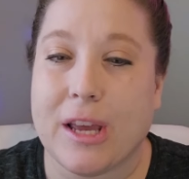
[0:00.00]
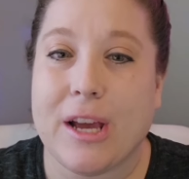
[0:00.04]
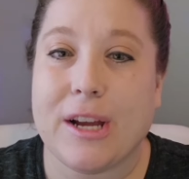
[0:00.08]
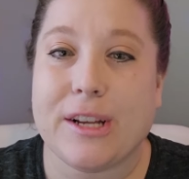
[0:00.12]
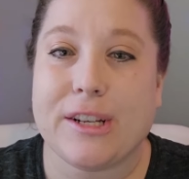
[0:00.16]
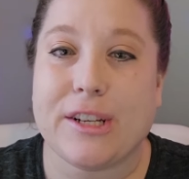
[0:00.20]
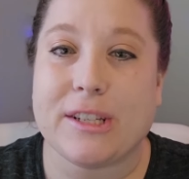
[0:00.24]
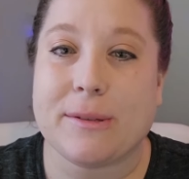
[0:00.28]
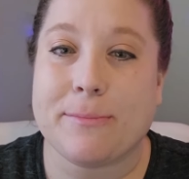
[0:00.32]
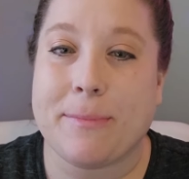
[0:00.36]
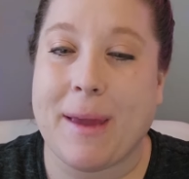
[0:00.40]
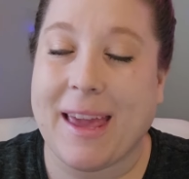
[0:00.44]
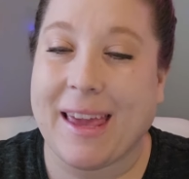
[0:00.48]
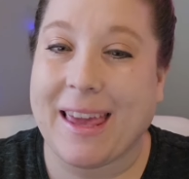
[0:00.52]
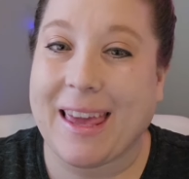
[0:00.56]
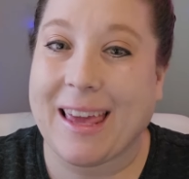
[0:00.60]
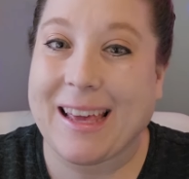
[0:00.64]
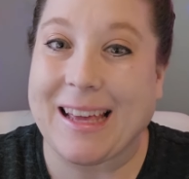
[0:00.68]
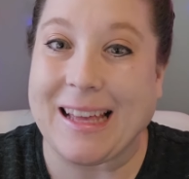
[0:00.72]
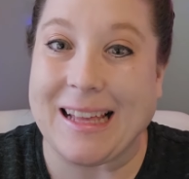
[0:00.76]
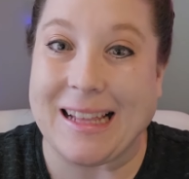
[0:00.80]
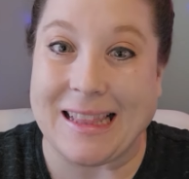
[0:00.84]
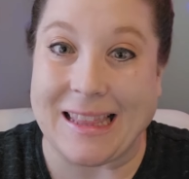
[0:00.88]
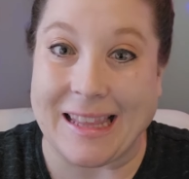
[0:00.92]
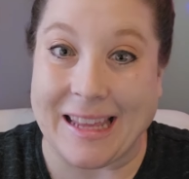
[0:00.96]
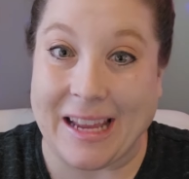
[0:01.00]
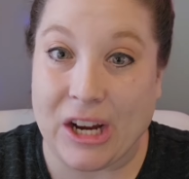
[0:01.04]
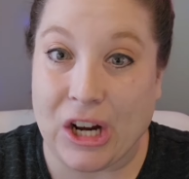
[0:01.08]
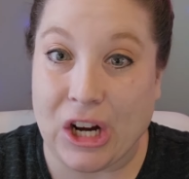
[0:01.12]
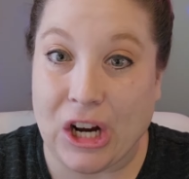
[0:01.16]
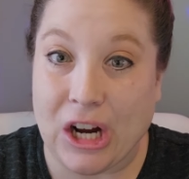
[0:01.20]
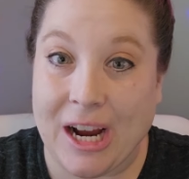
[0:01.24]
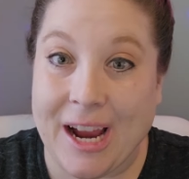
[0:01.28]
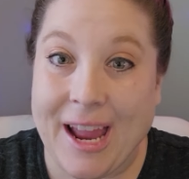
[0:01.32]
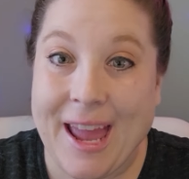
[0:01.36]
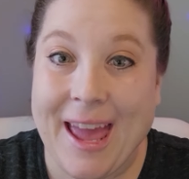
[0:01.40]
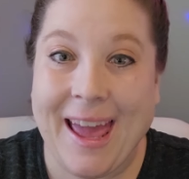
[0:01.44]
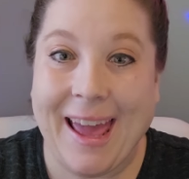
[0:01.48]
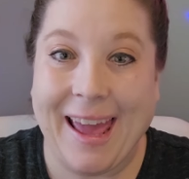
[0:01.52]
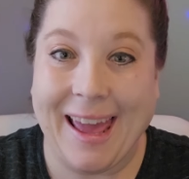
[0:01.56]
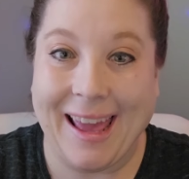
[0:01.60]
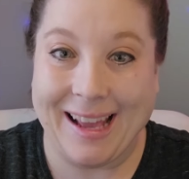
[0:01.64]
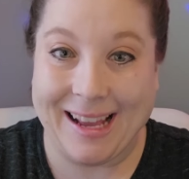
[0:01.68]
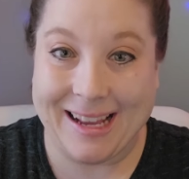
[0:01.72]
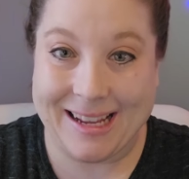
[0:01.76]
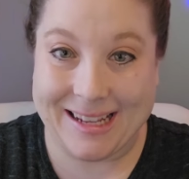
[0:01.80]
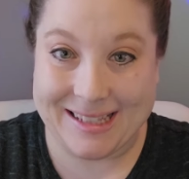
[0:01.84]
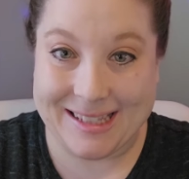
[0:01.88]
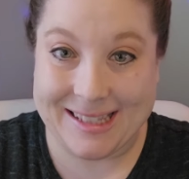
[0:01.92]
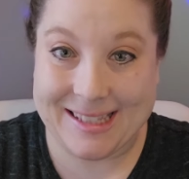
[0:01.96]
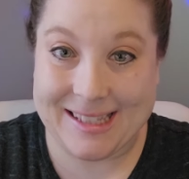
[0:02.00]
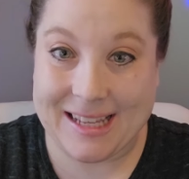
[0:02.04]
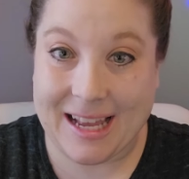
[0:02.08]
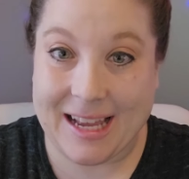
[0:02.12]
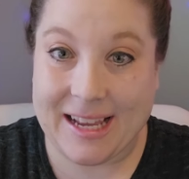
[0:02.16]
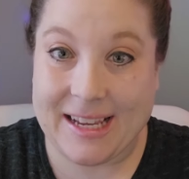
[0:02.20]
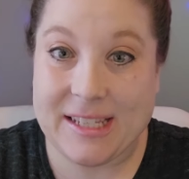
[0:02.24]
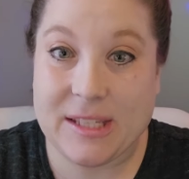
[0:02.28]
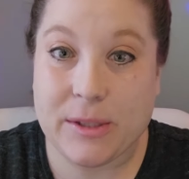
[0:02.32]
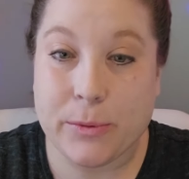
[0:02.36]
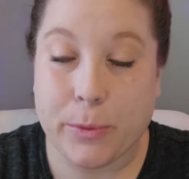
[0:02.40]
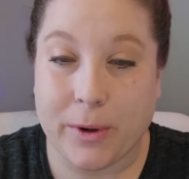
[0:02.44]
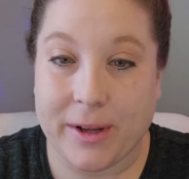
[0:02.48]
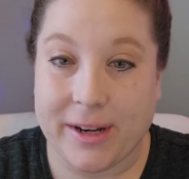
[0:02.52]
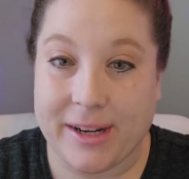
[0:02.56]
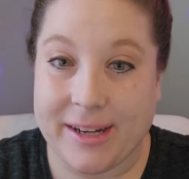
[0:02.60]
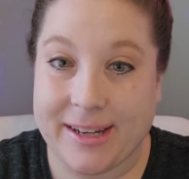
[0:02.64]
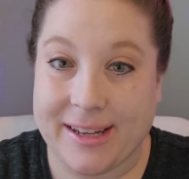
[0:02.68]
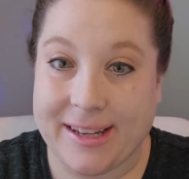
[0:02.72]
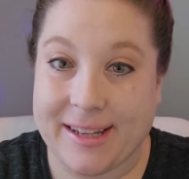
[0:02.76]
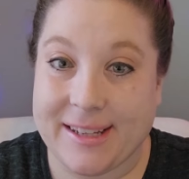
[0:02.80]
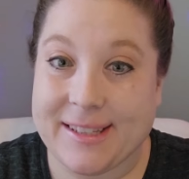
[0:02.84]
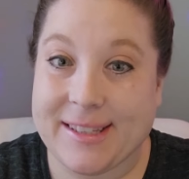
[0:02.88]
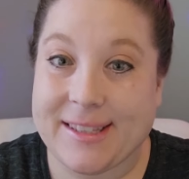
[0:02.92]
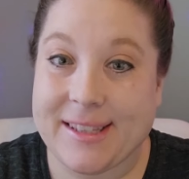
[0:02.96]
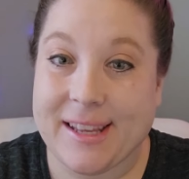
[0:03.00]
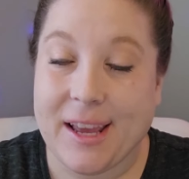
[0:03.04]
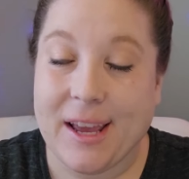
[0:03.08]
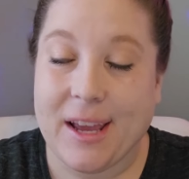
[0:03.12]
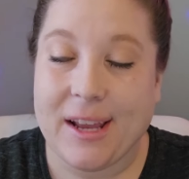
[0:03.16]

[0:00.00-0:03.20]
Just make it clear and concise what it is.